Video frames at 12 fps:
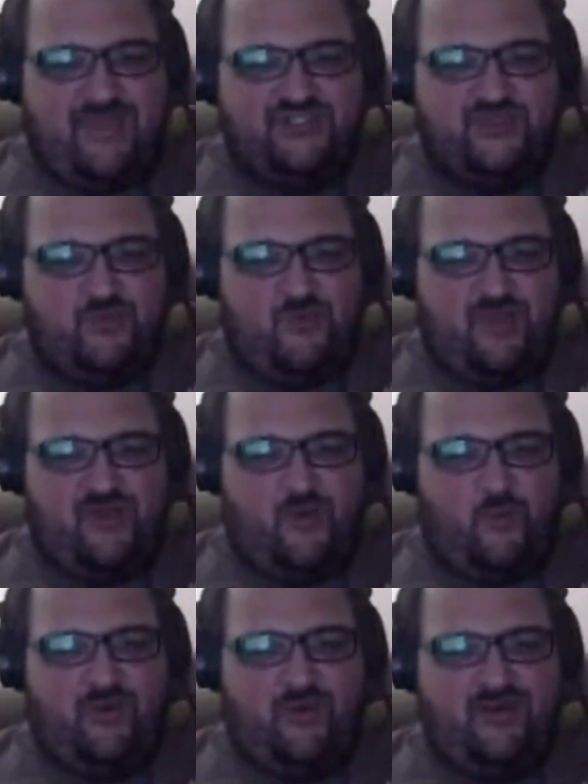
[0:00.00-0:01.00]
I can't
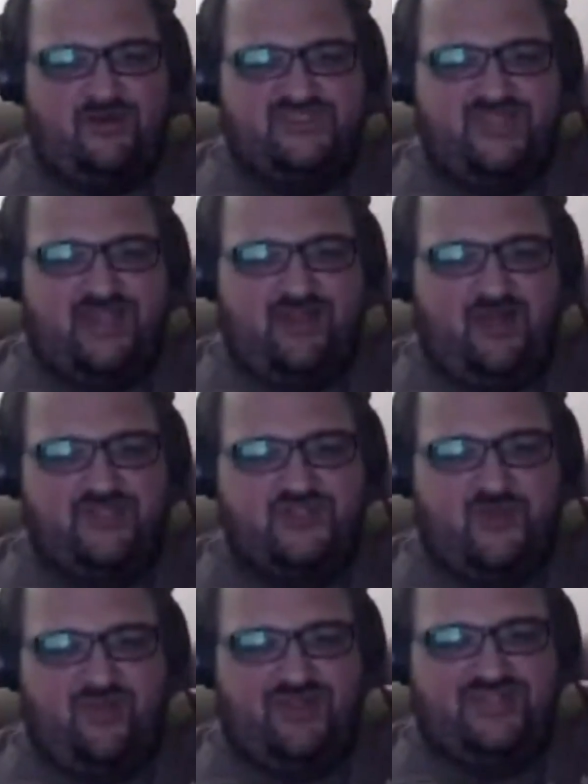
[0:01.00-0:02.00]
imagine what kind of weird
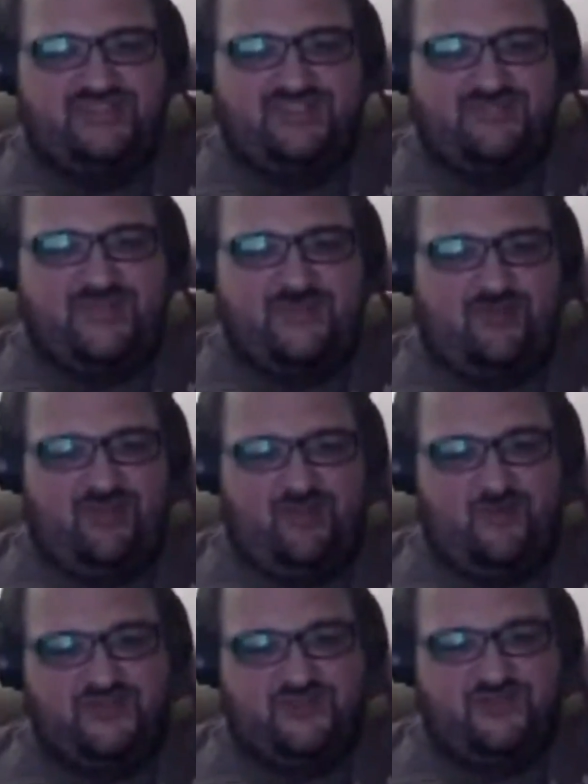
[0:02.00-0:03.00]
psychological places
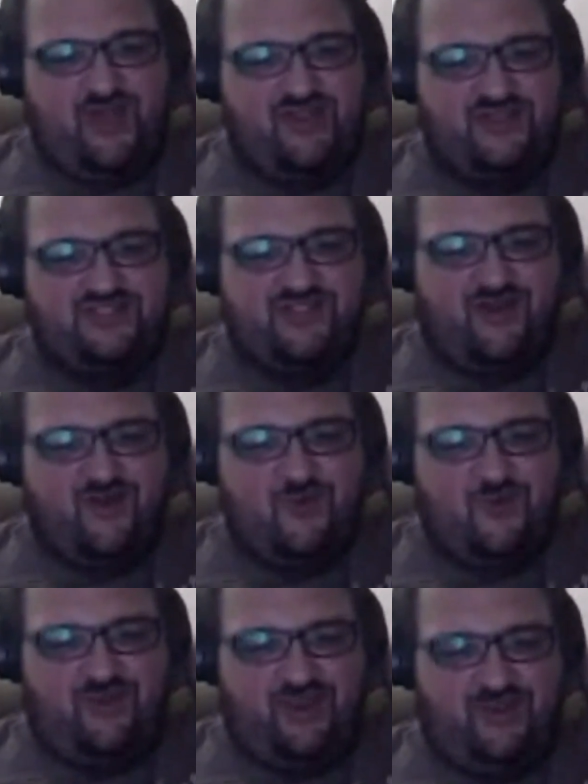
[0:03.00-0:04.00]
people like Richard
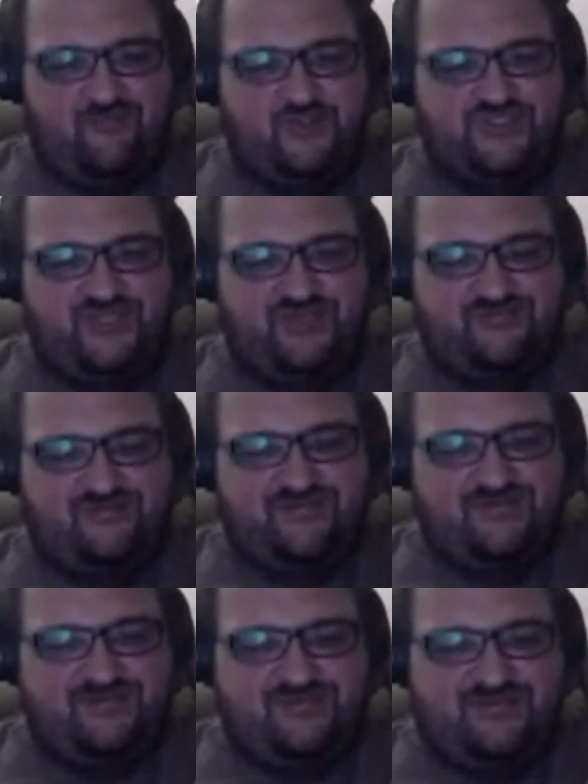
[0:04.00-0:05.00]
Dawkins are, who are like
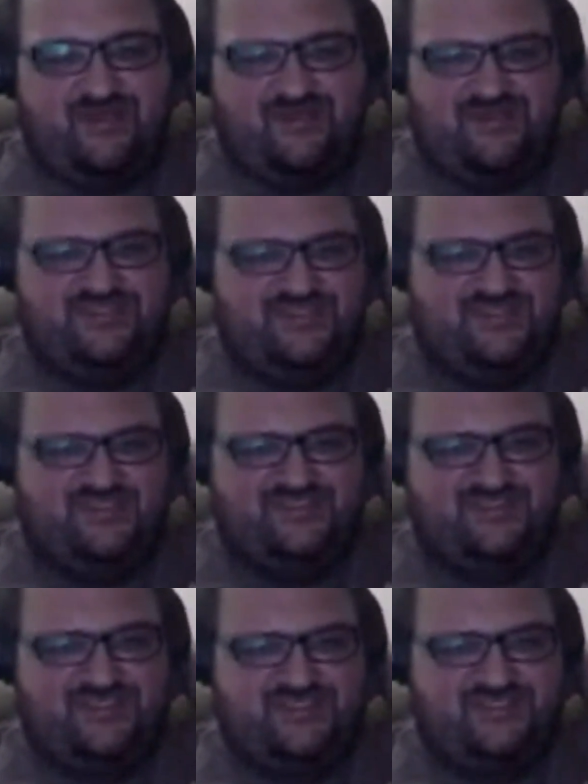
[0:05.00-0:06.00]
pushing, I think he's in
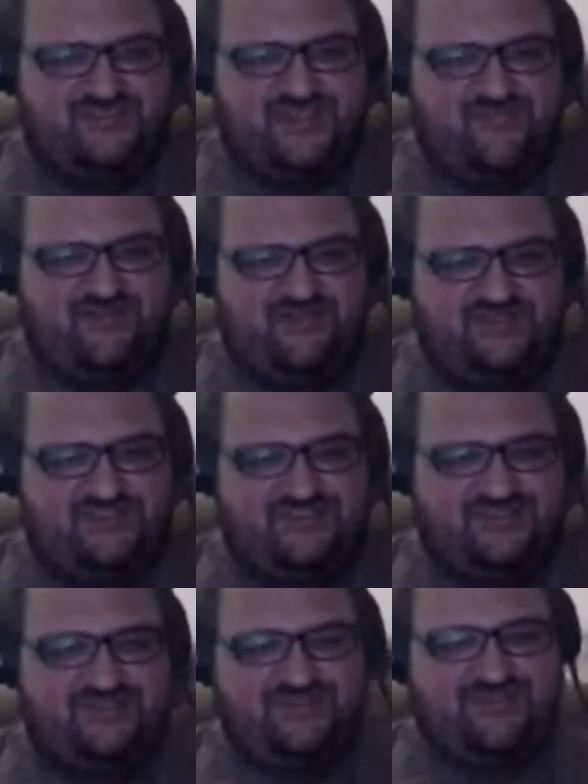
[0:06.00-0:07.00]
his 60s or
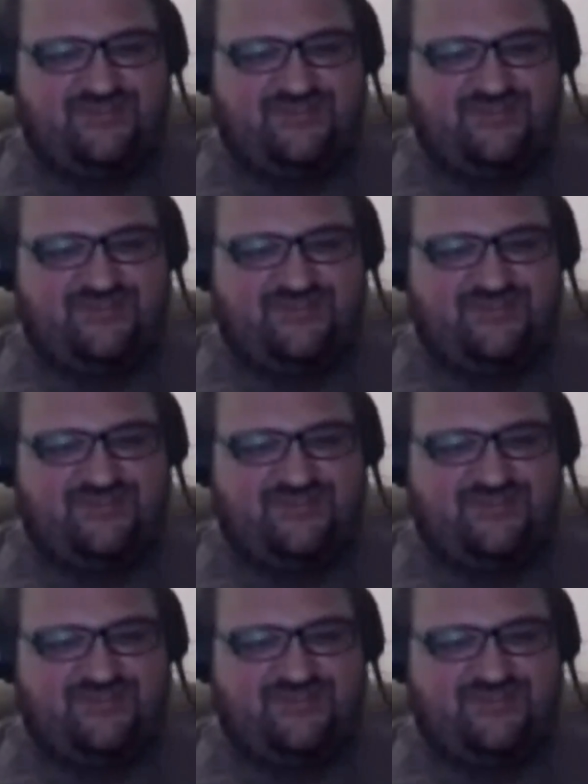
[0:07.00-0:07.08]
70s.